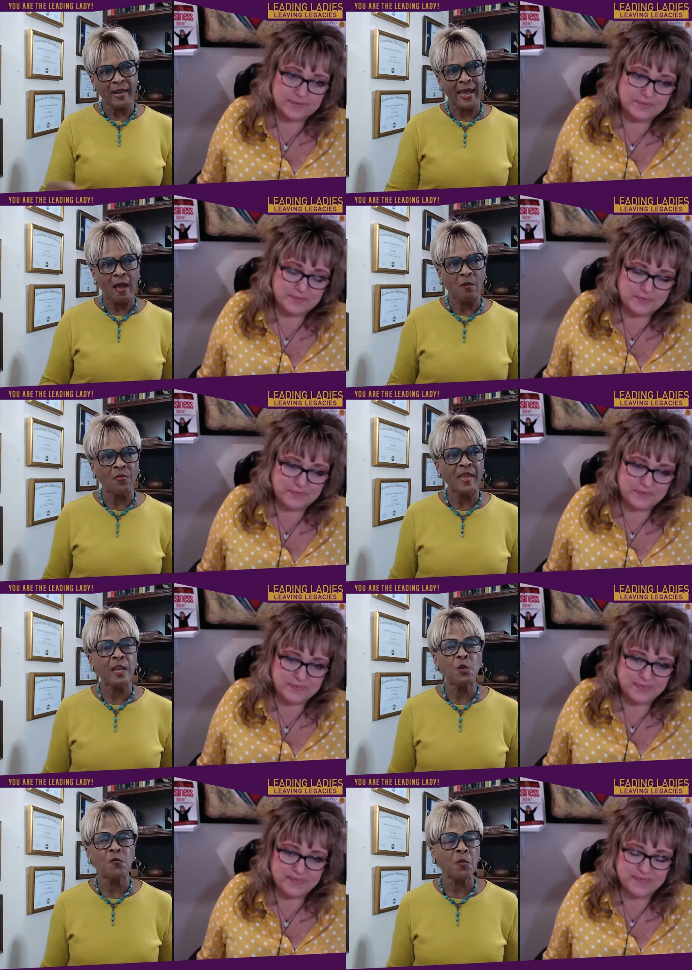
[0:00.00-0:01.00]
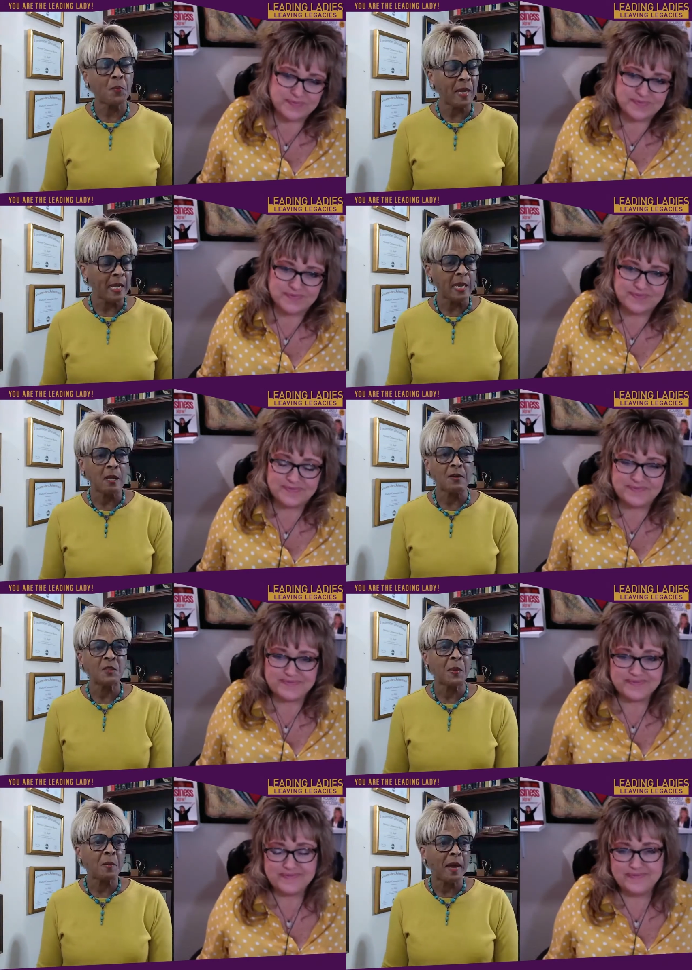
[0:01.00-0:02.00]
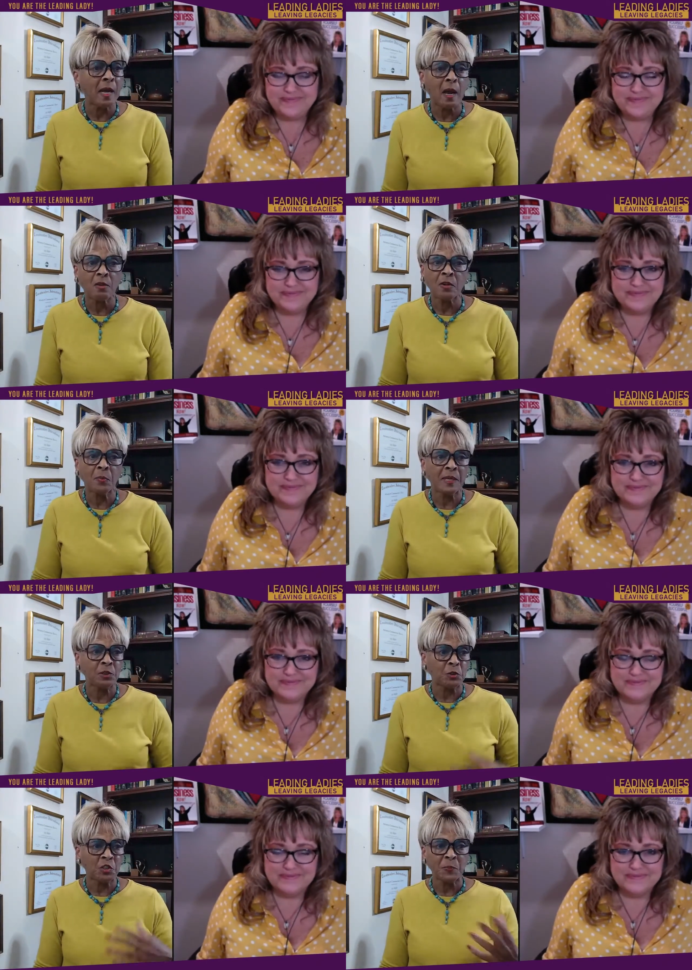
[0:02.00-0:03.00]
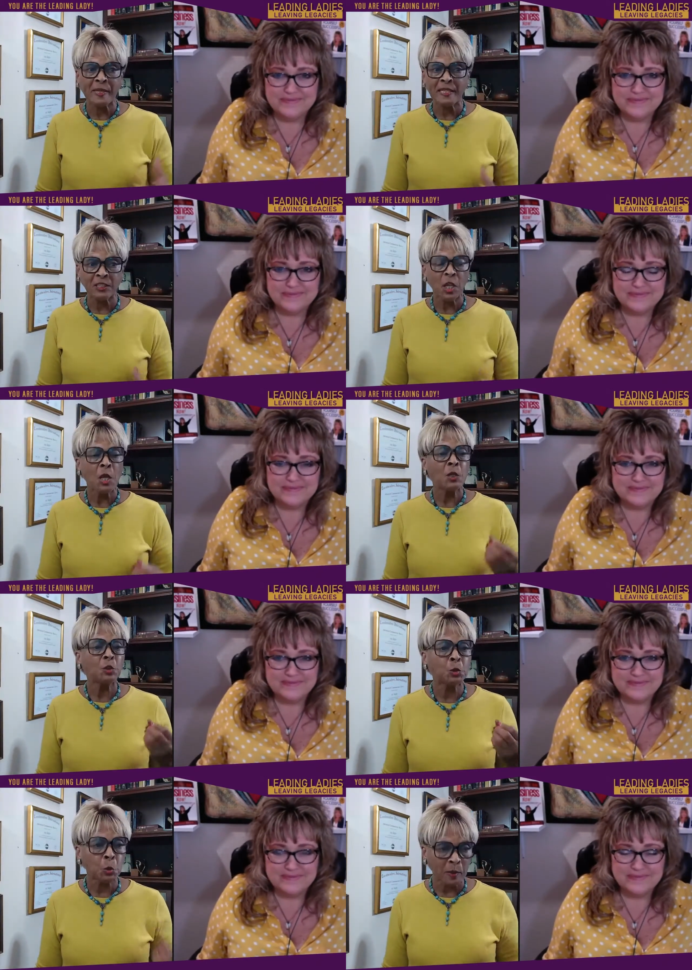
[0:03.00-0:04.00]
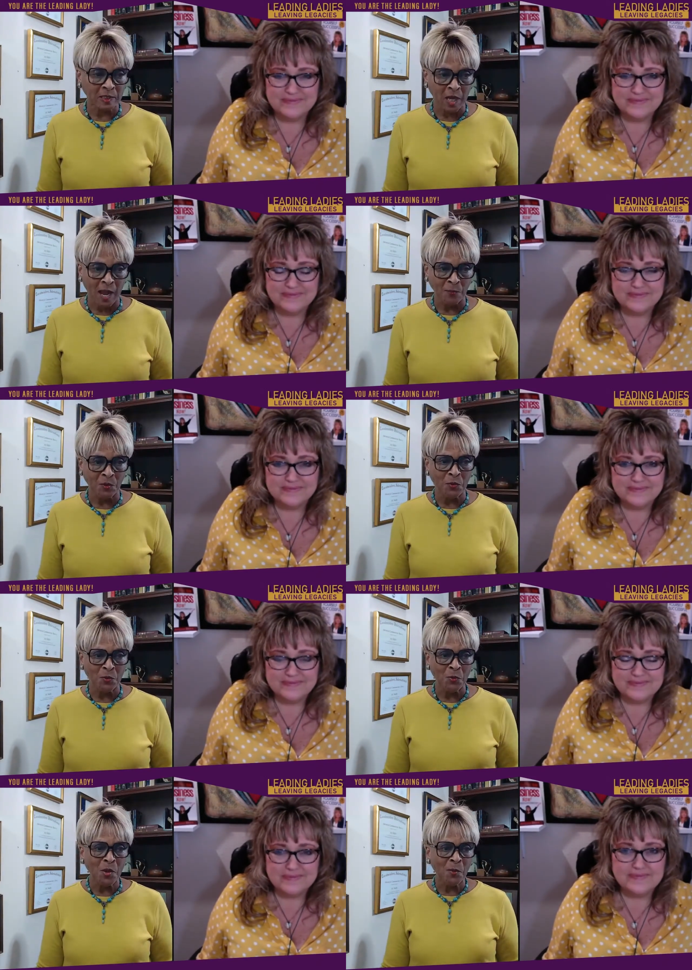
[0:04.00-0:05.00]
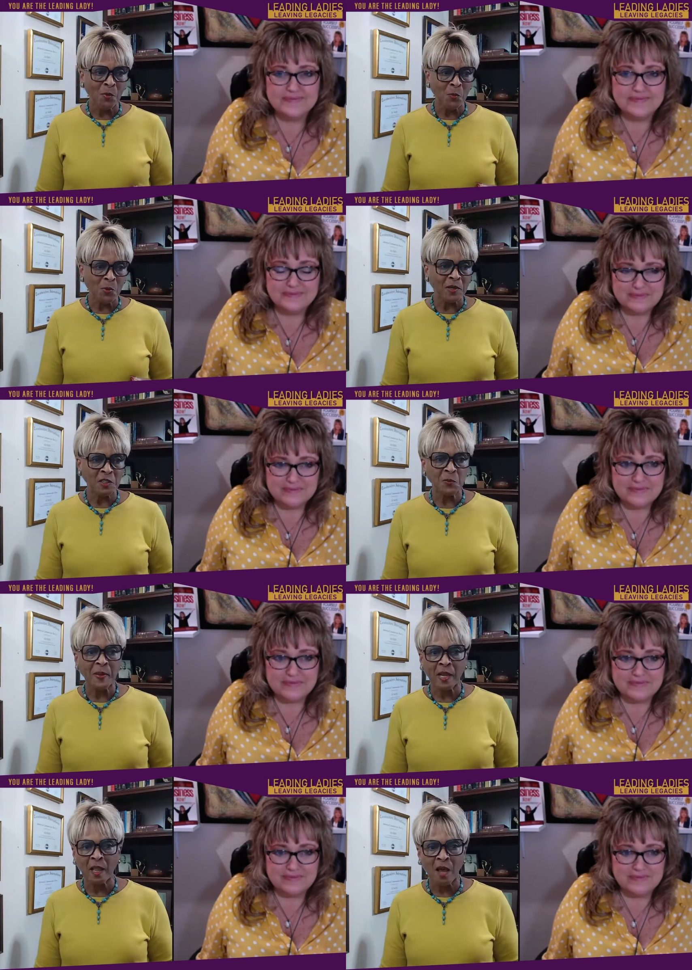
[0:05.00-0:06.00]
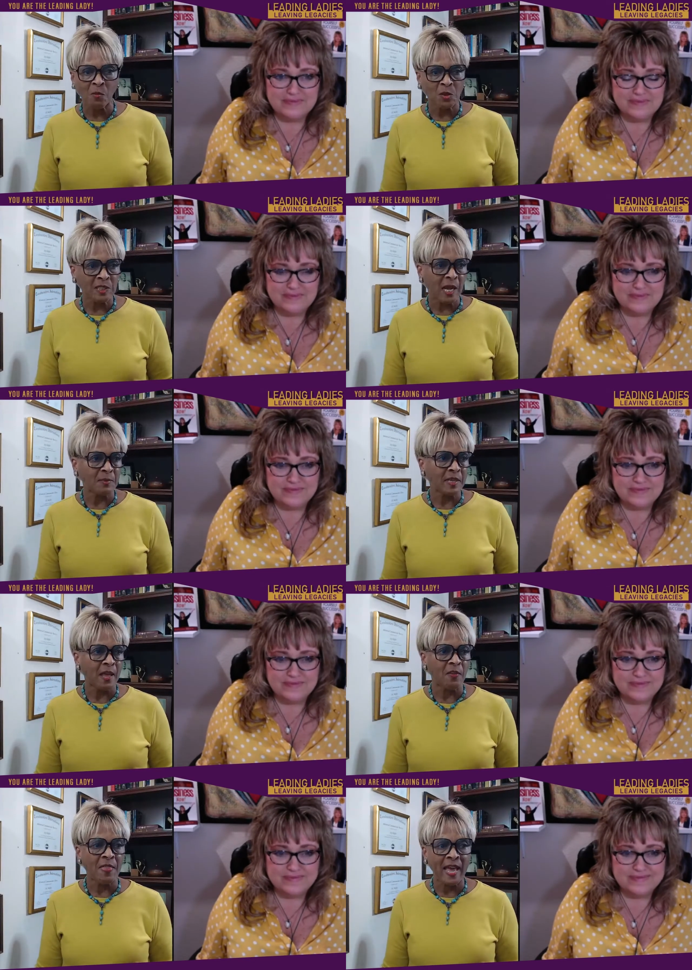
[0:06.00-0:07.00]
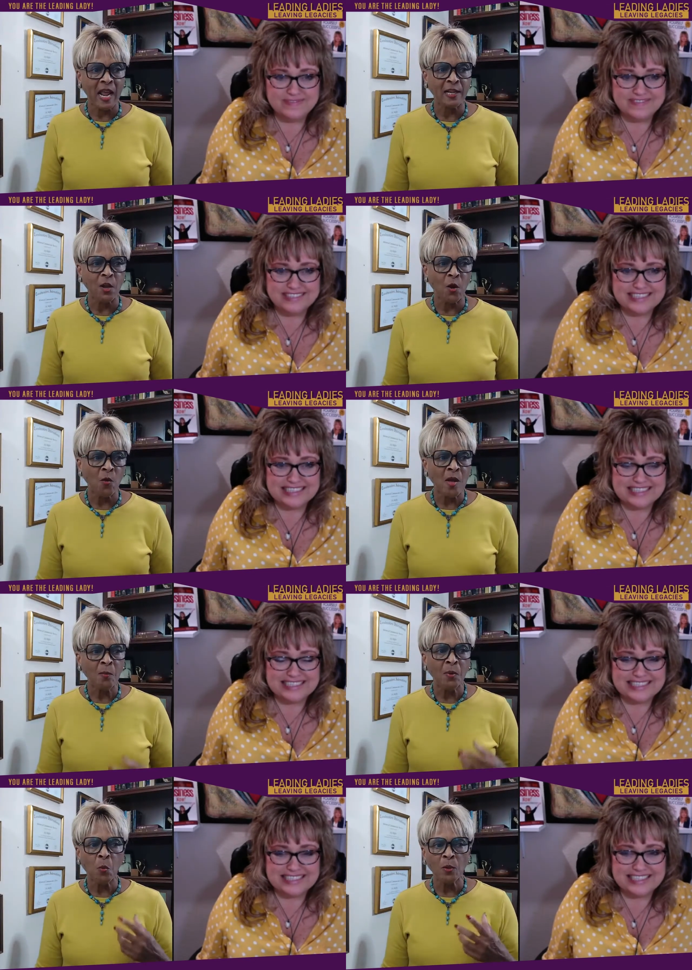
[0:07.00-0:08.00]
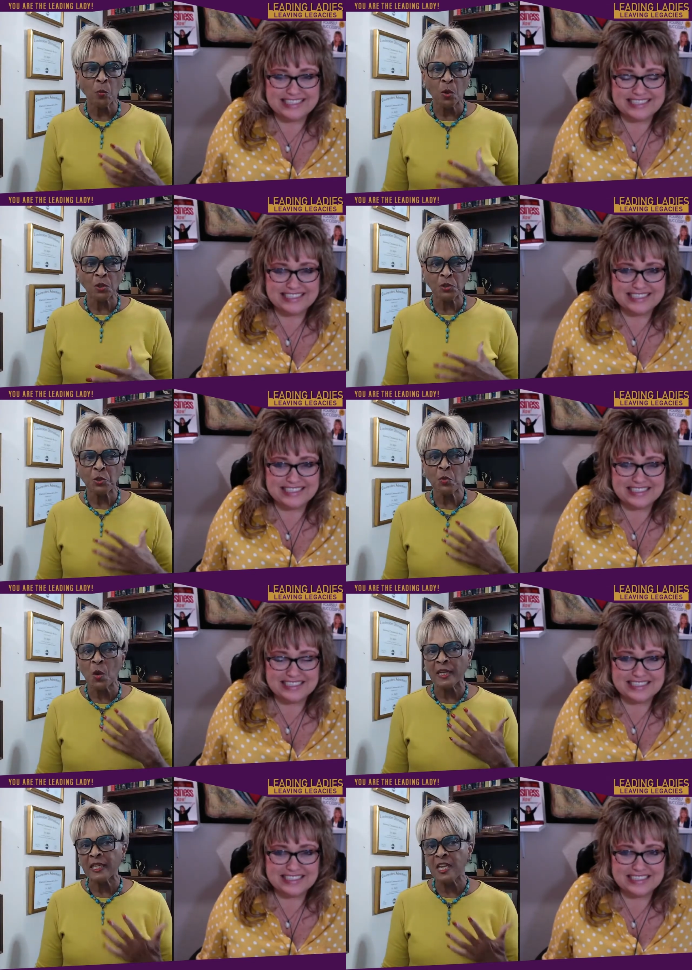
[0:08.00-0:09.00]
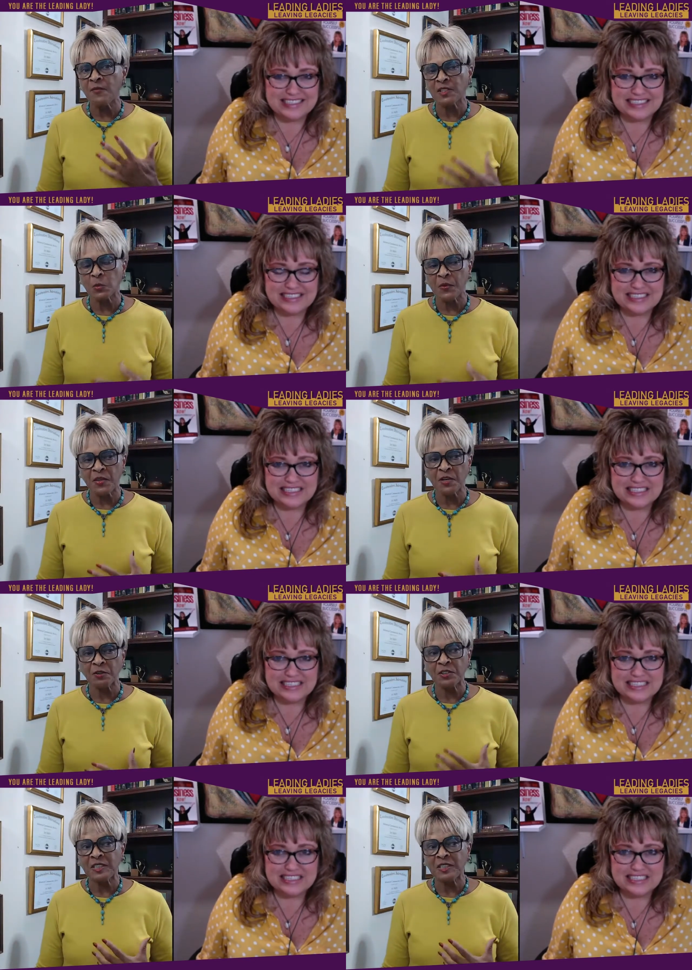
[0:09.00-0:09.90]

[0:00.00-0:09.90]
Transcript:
Speaker 1: now, thank you for being here. It's been my honor and pleasure to spend this short time with you, but we're going to spend a lot more time together. That I know. But what words do you want to leave us with here